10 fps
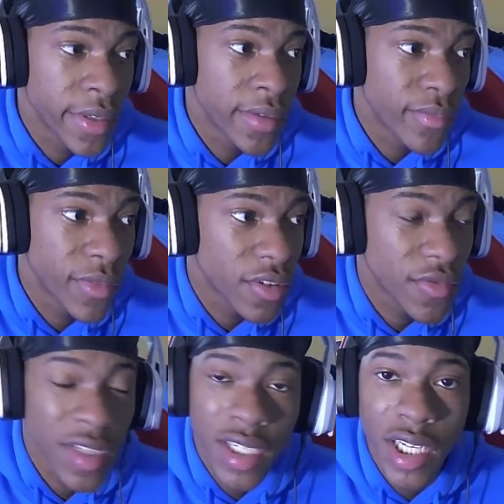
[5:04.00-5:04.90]
there's
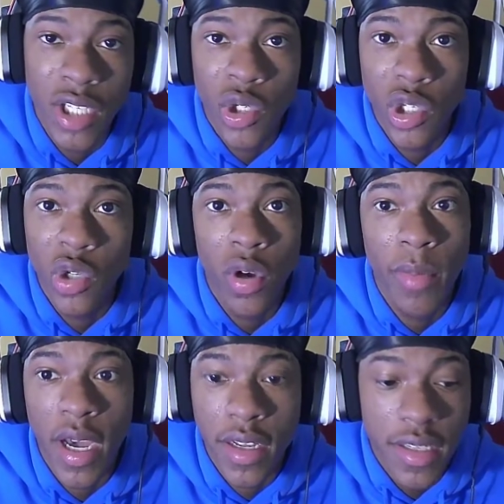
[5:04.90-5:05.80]
really nothing you can do about
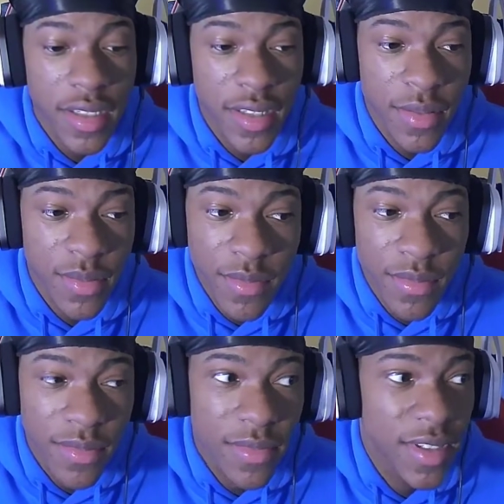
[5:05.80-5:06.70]
it. It's
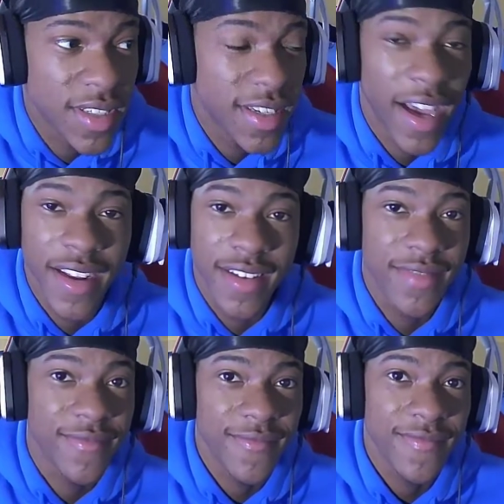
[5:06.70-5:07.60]
just how
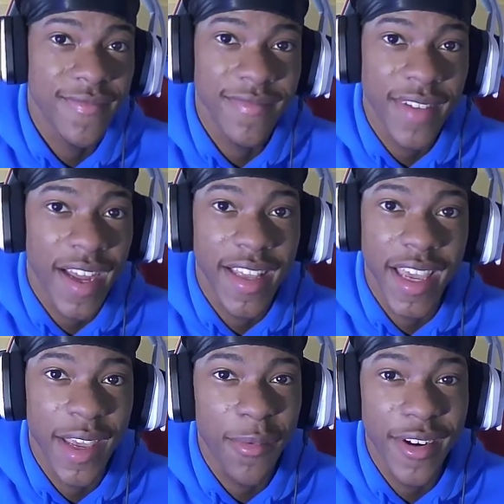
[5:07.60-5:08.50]
the
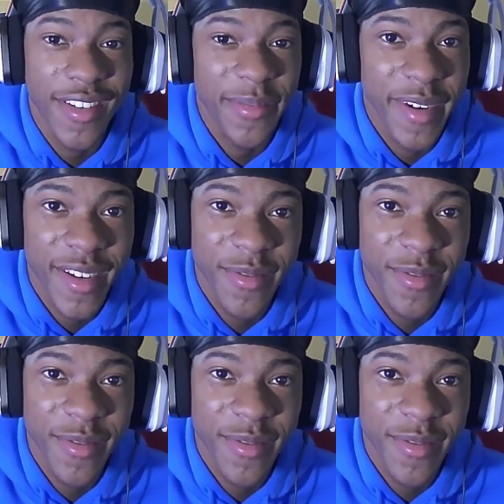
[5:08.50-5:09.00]
game works, bro.